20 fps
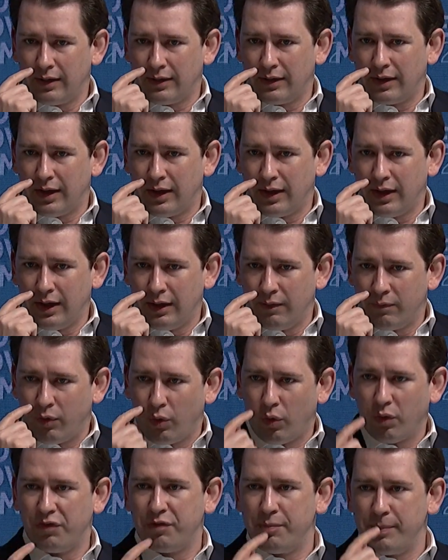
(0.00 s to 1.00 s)
the
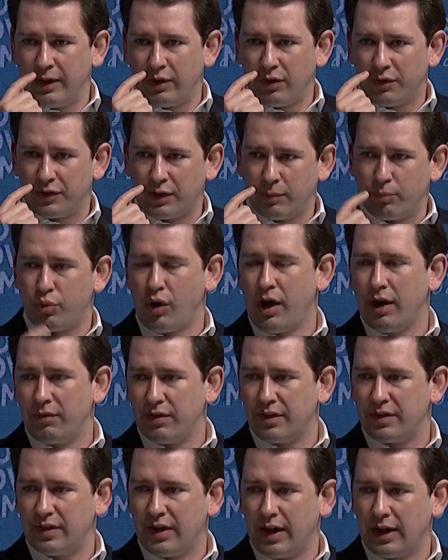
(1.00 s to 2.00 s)
involvement of the
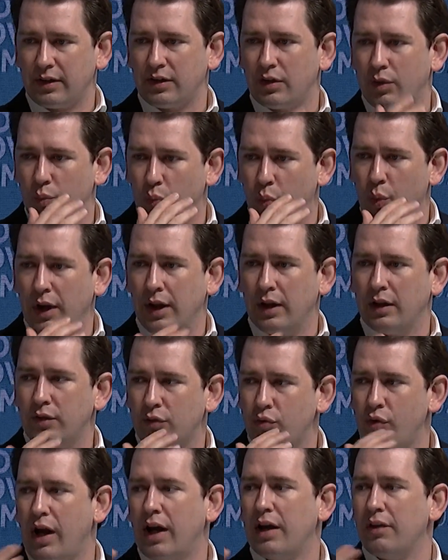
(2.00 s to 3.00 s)
private sector will
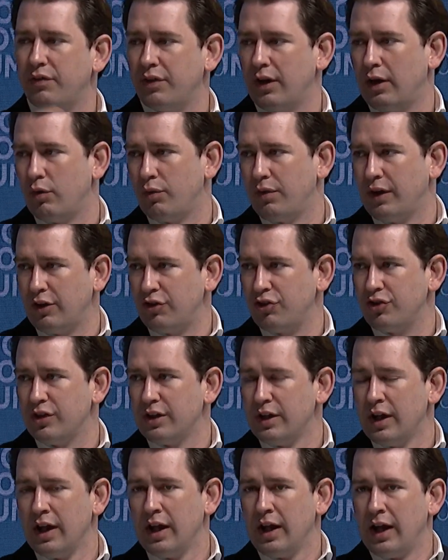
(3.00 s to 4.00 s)
drive innovation